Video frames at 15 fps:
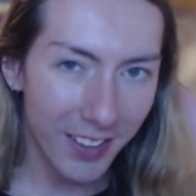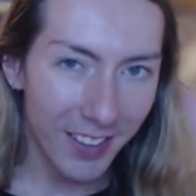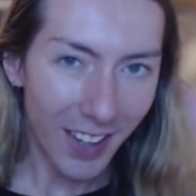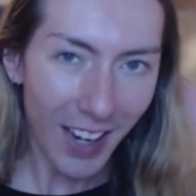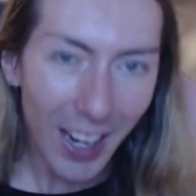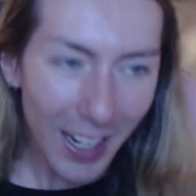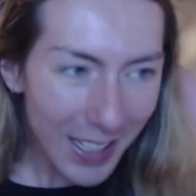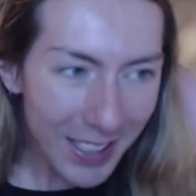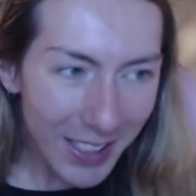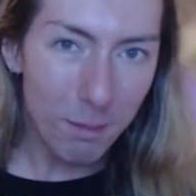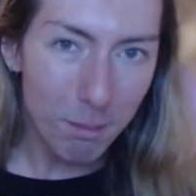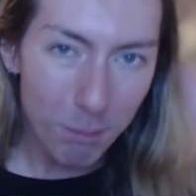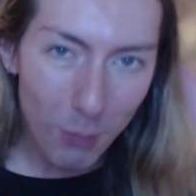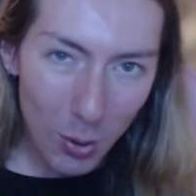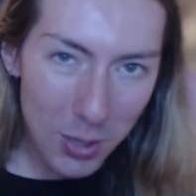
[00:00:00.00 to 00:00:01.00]
I,
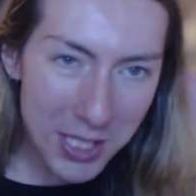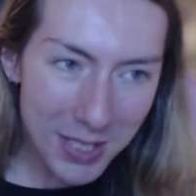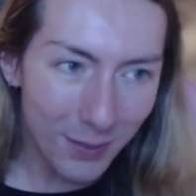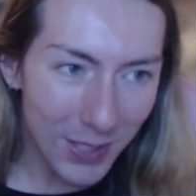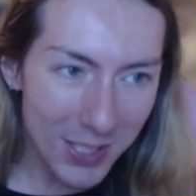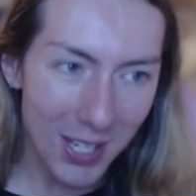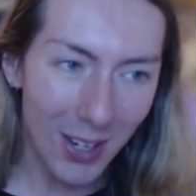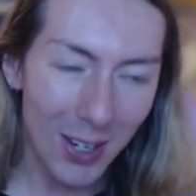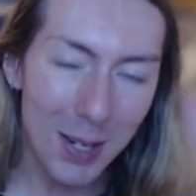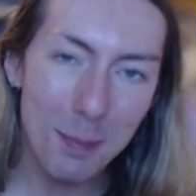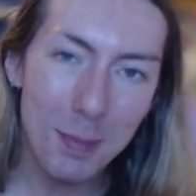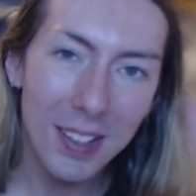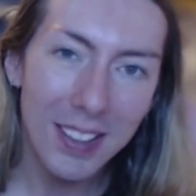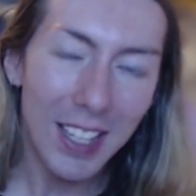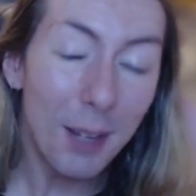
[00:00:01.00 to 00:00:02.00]
most of the
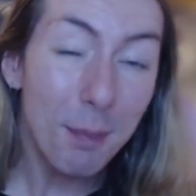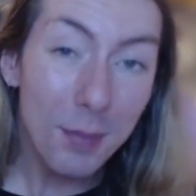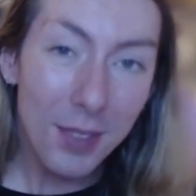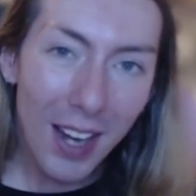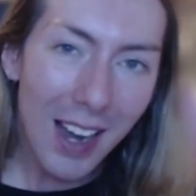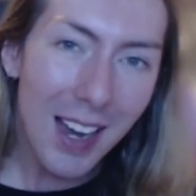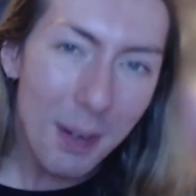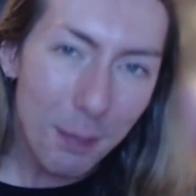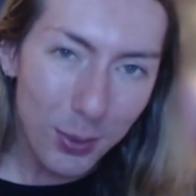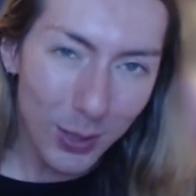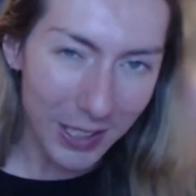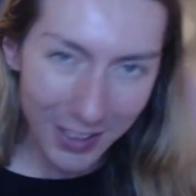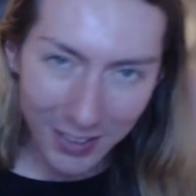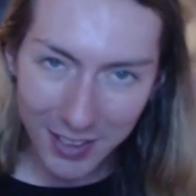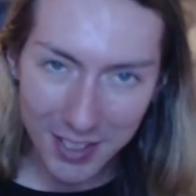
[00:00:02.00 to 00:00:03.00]
time, am not
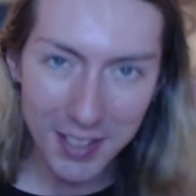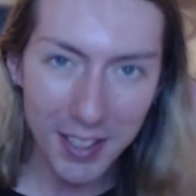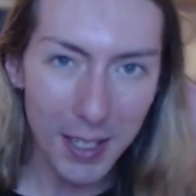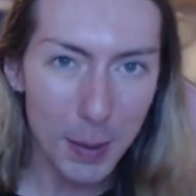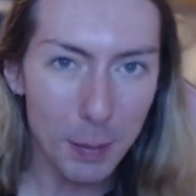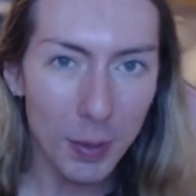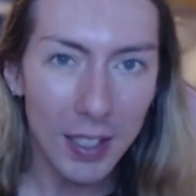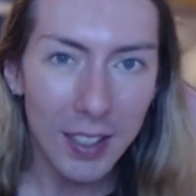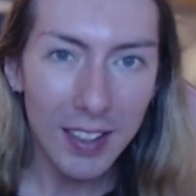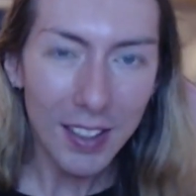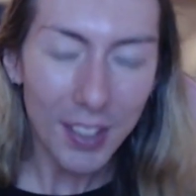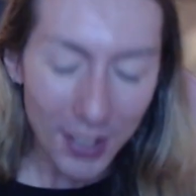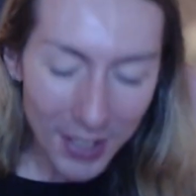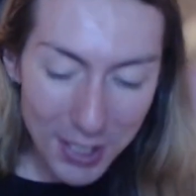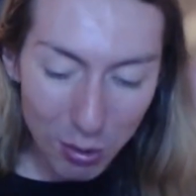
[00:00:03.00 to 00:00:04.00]
playing this game.
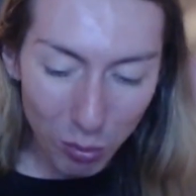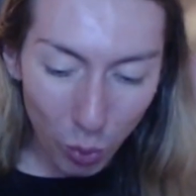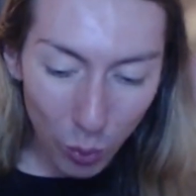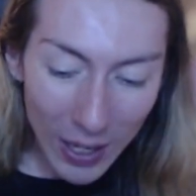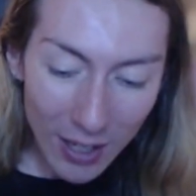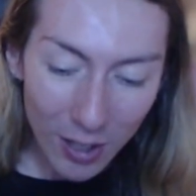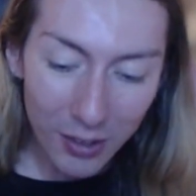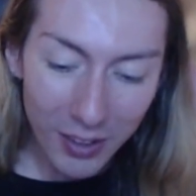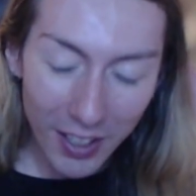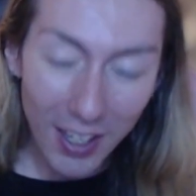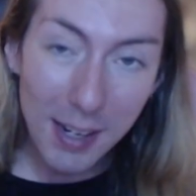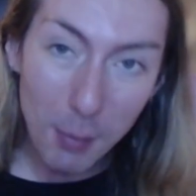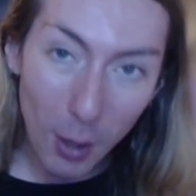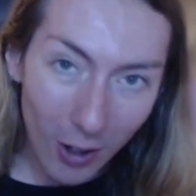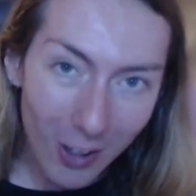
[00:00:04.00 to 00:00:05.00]
It's rare that
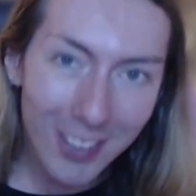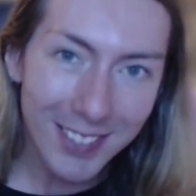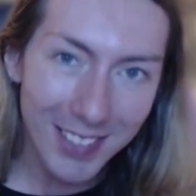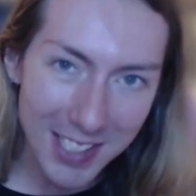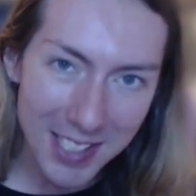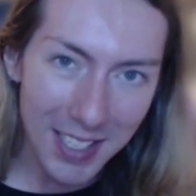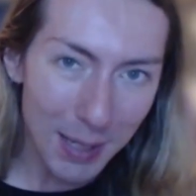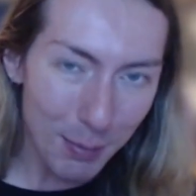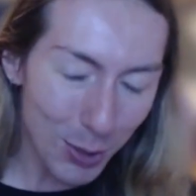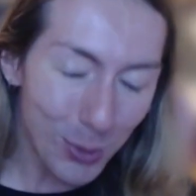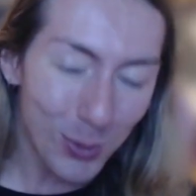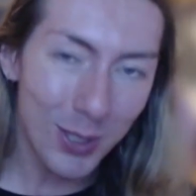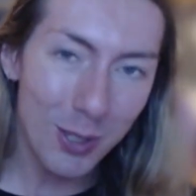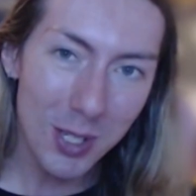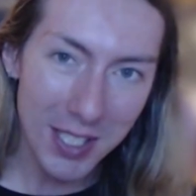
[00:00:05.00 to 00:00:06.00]
I'm on this game. Do you
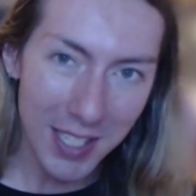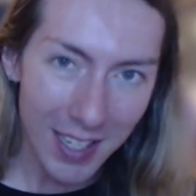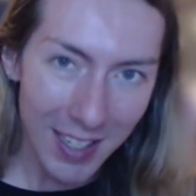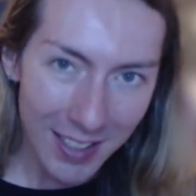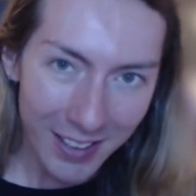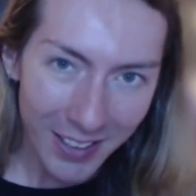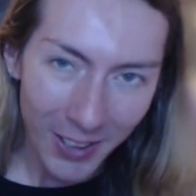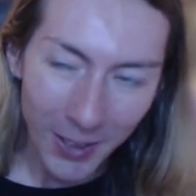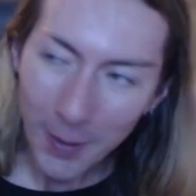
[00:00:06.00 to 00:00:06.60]
understand?